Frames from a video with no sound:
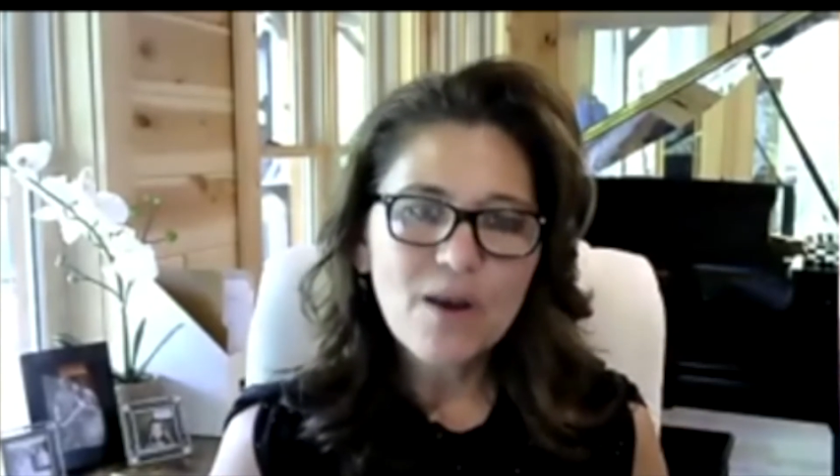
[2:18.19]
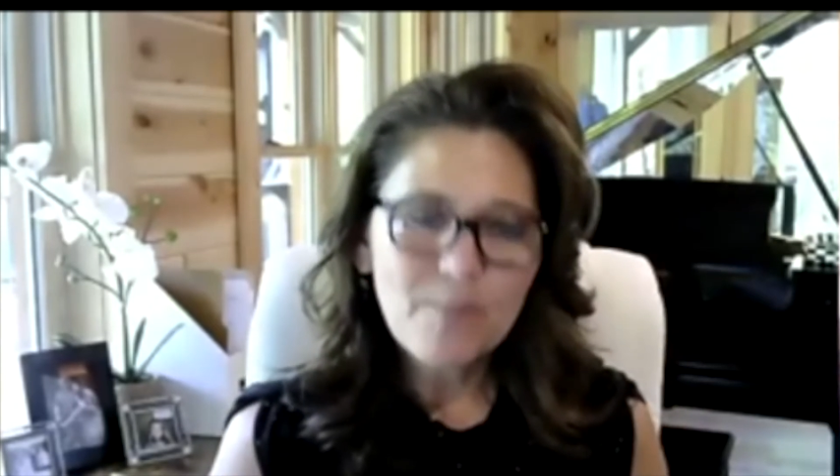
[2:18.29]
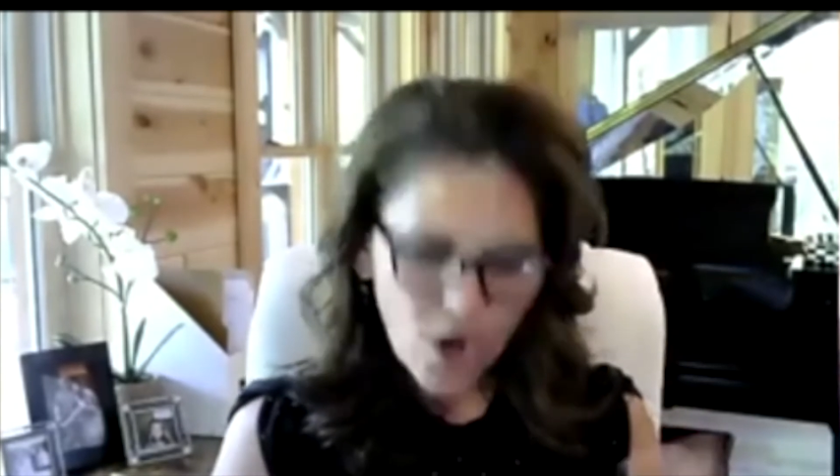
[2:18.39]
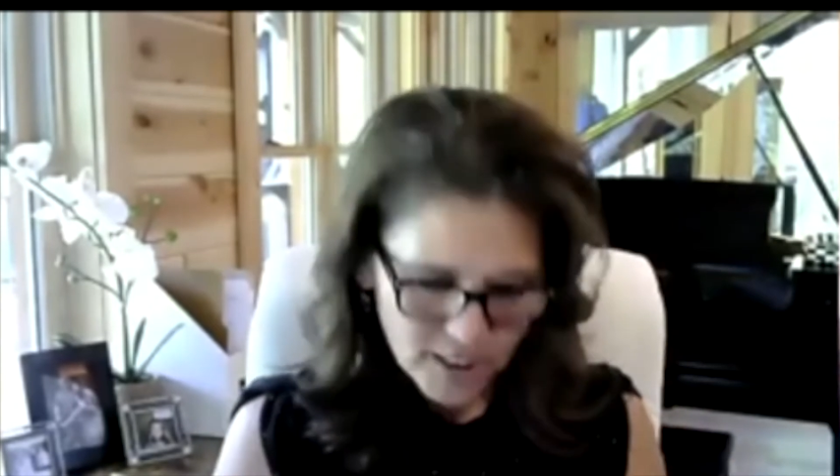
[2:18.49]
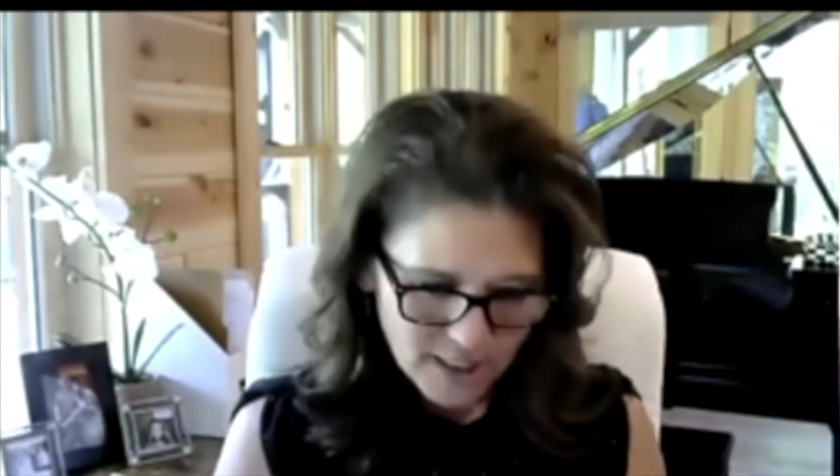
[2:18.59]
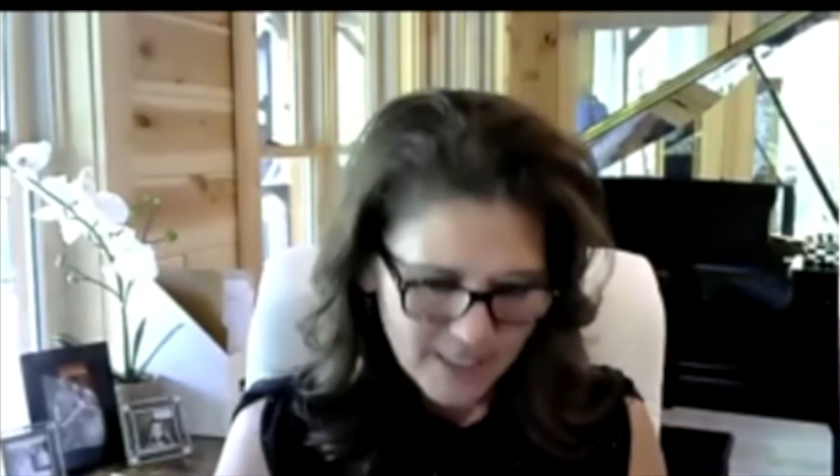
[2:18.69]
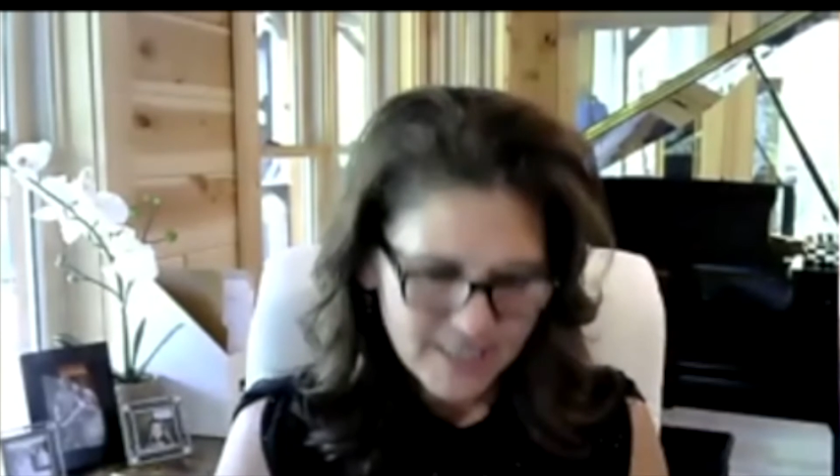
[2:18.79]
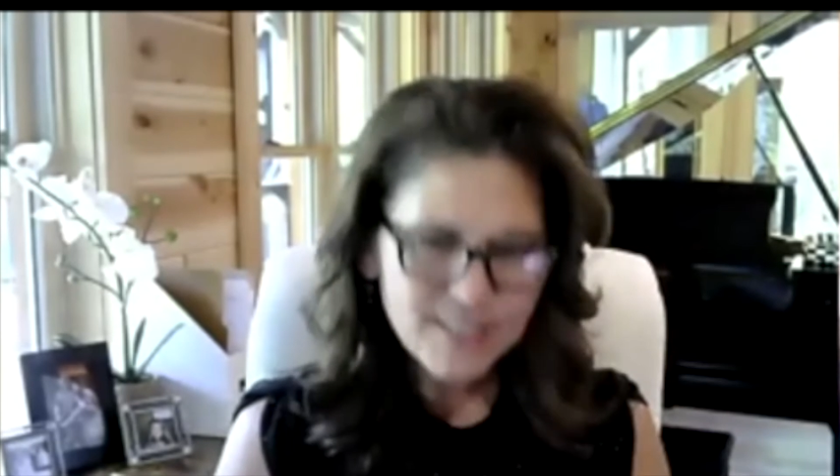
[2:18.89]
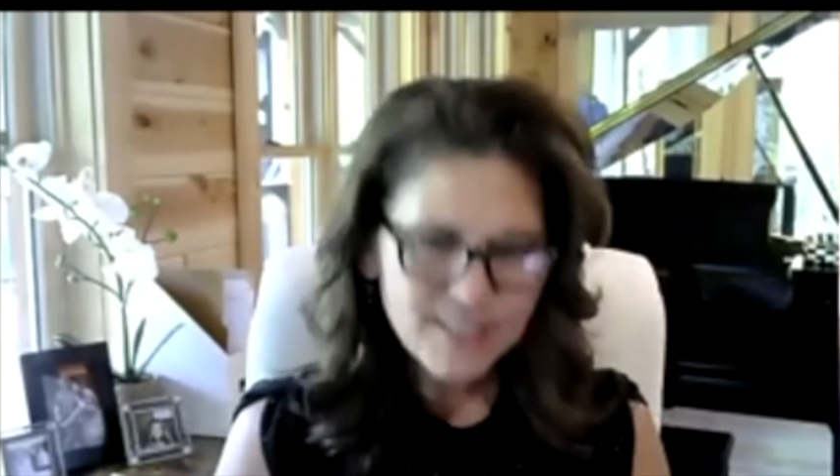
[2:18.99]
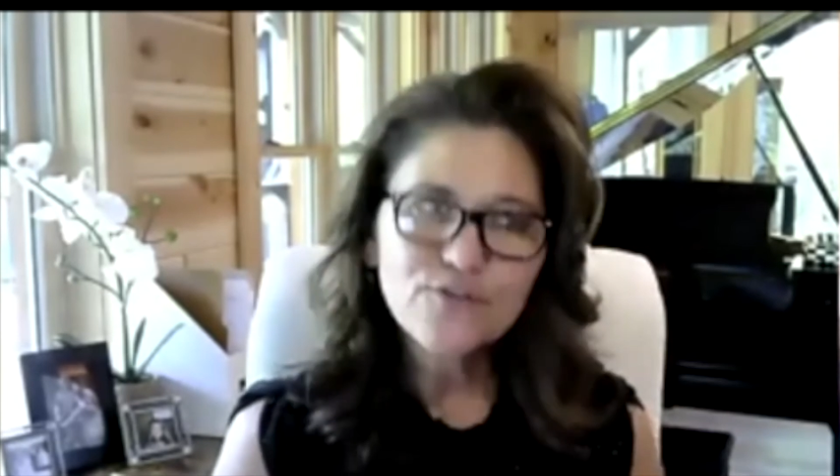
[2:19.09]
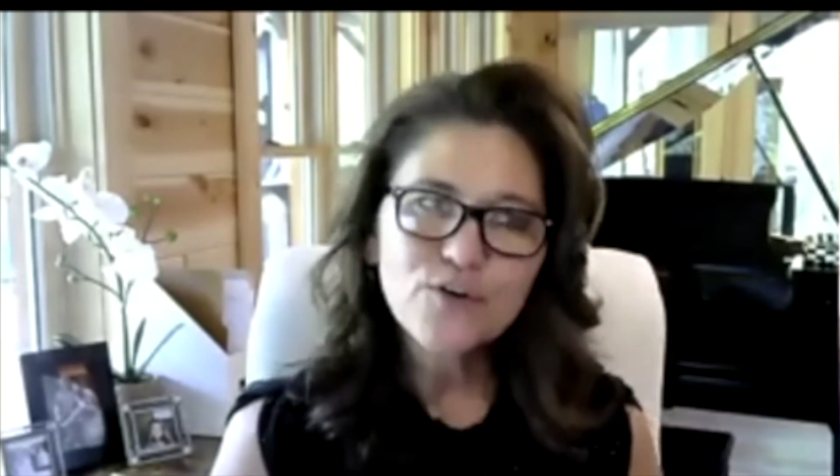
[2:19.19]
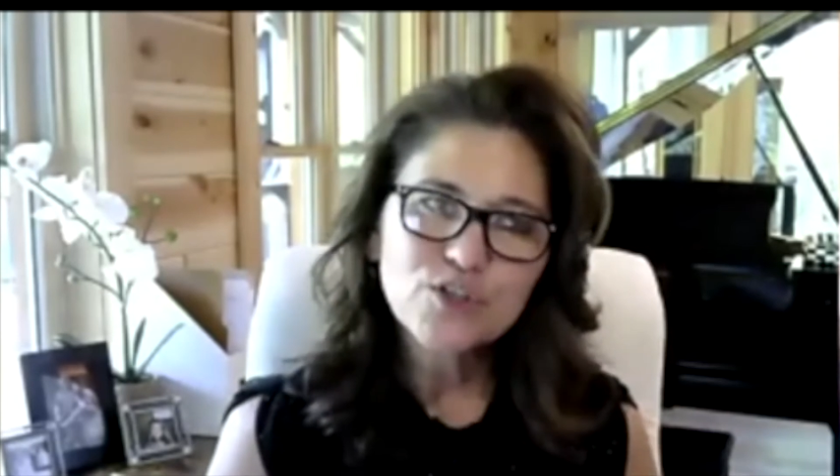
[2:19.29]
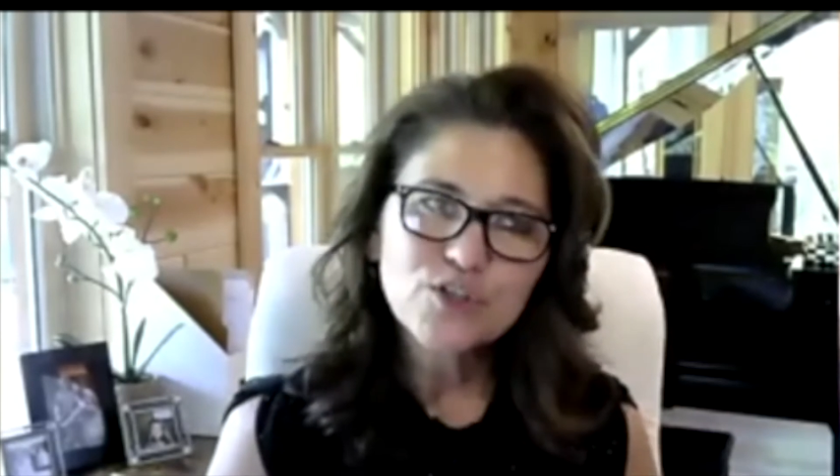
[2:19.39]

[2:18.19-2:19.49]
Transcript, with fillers: online because it's virtual